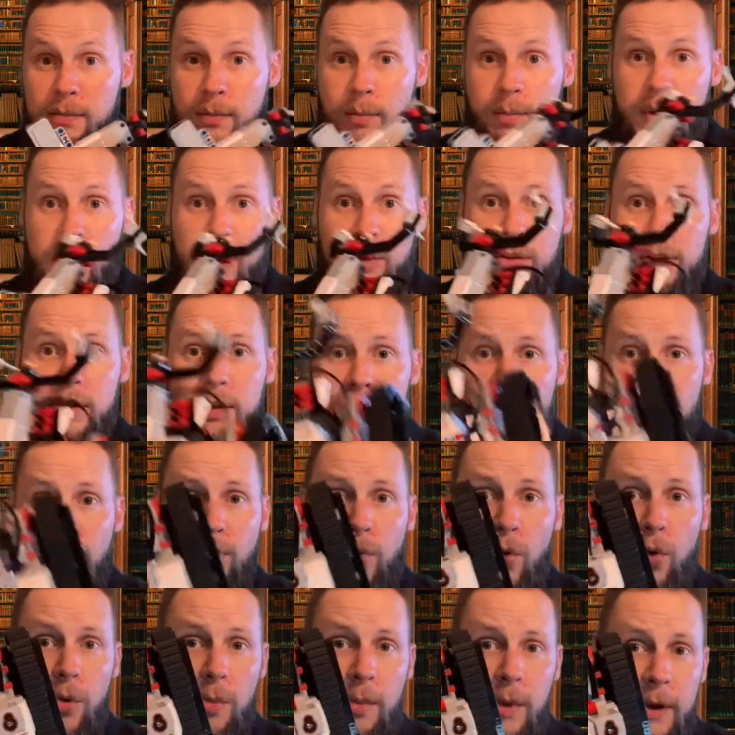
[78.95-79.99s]
built this
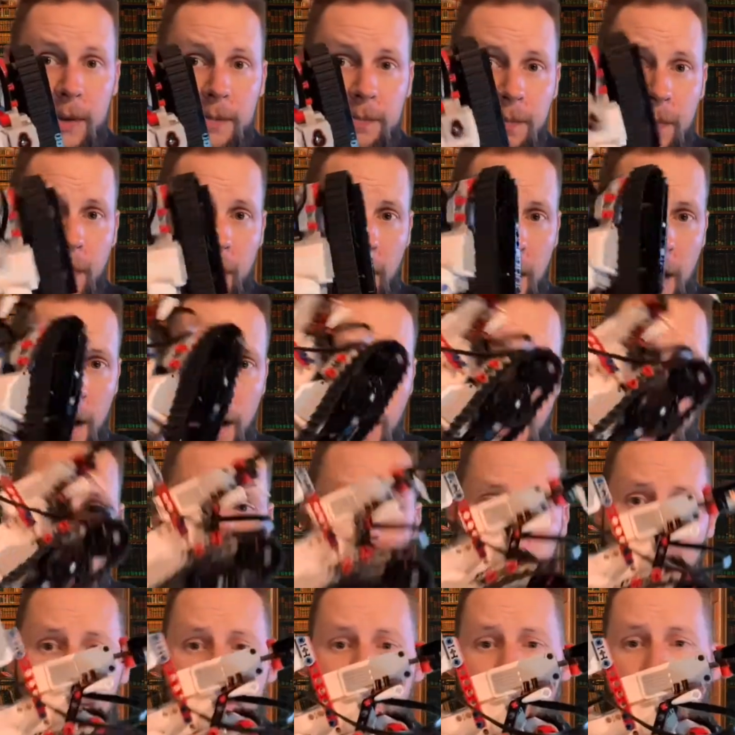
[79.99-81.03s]
for me.
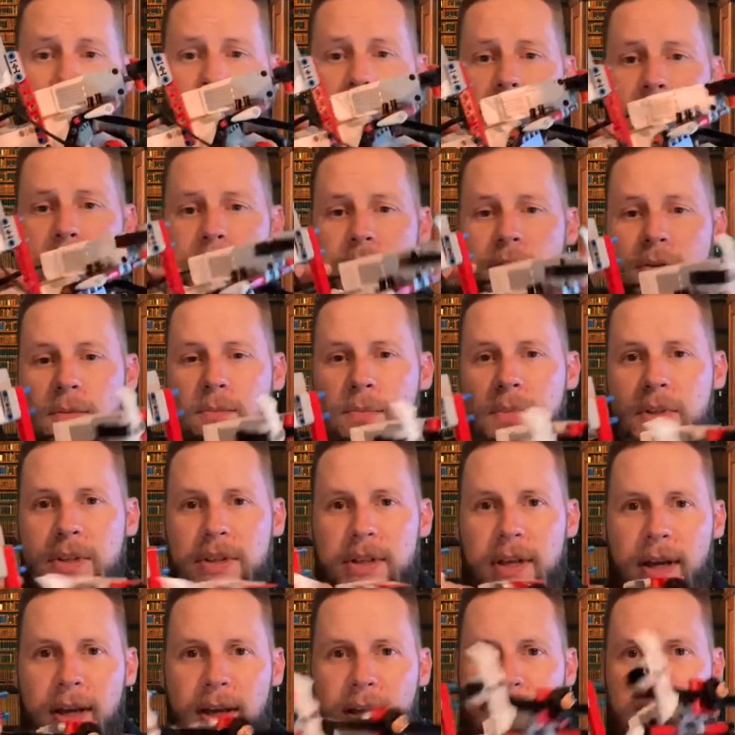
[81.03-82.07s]
Awesome. It's
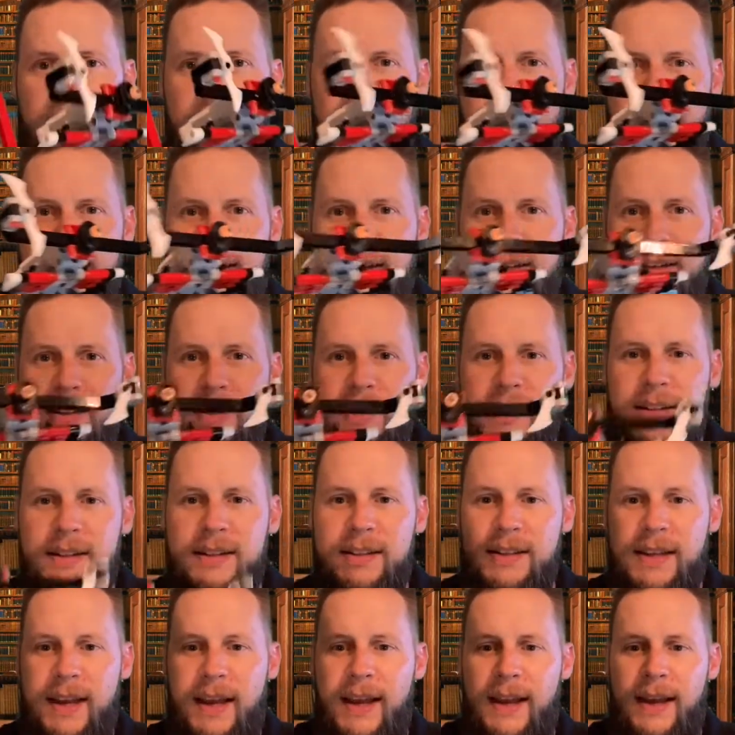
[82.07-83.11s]
like kind of like a
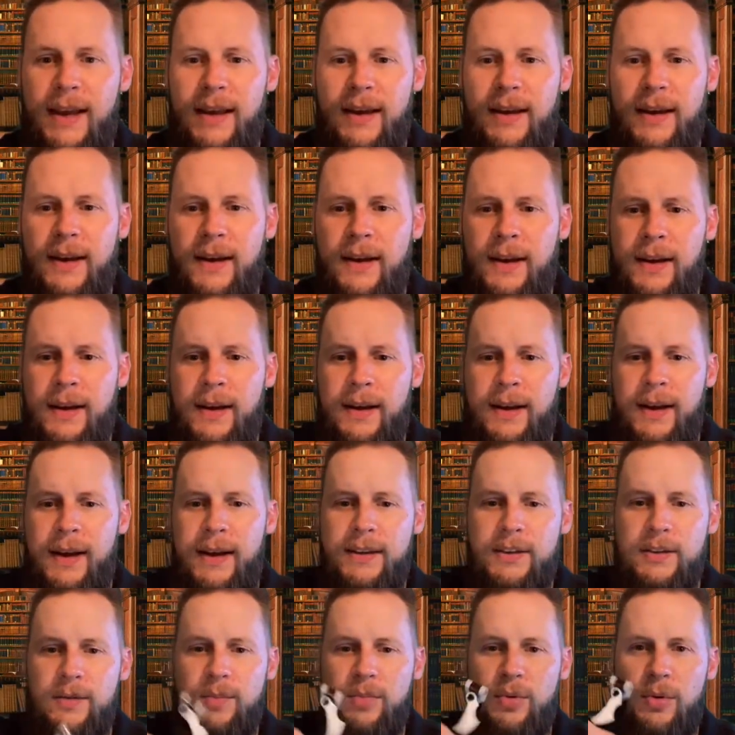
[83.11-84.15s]
tank.
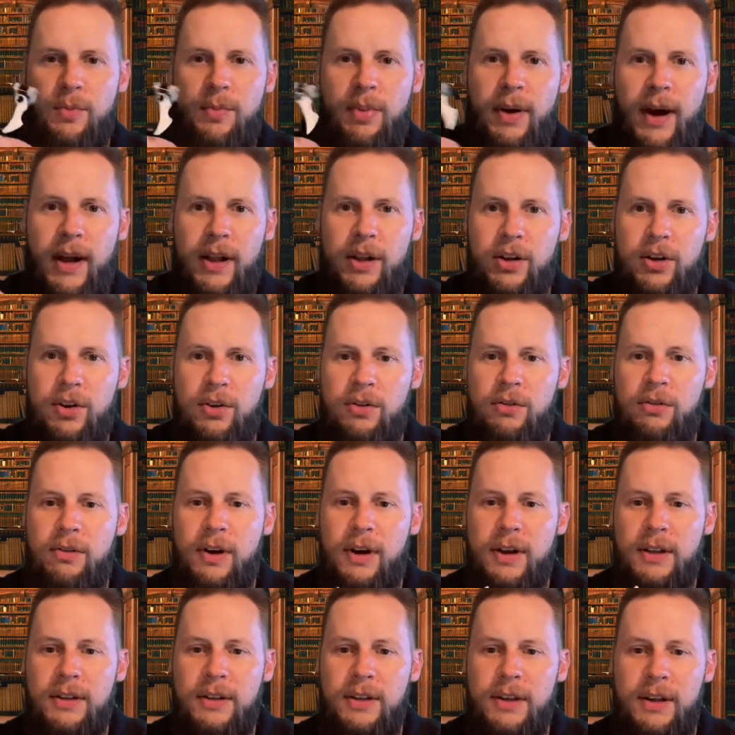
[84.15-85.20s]
Has a propeller
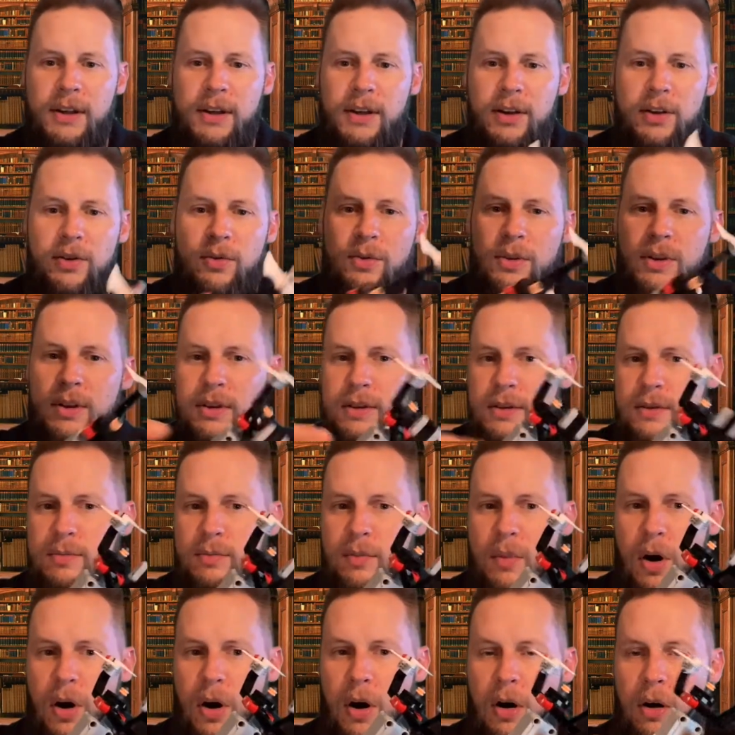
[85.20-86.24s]
right here with the
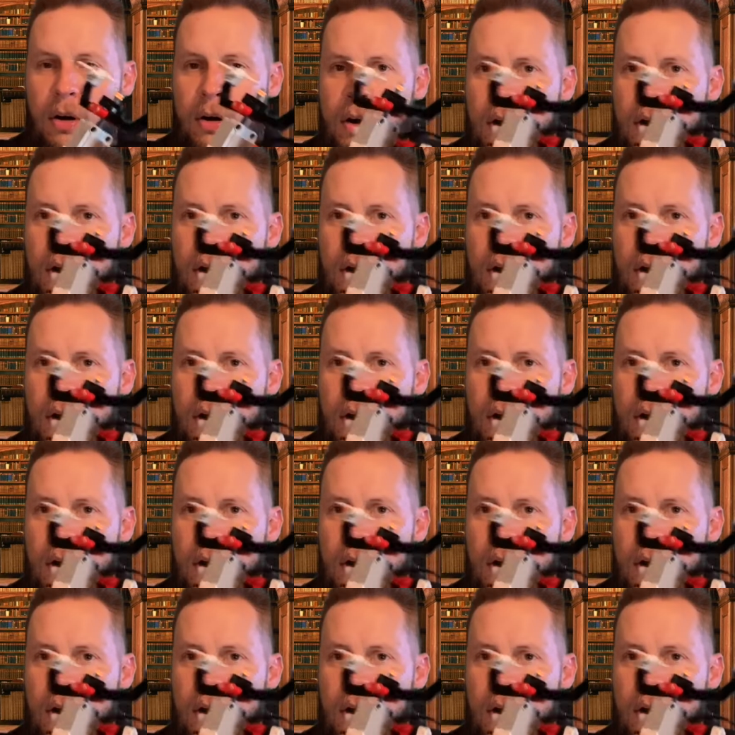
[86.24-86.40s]
small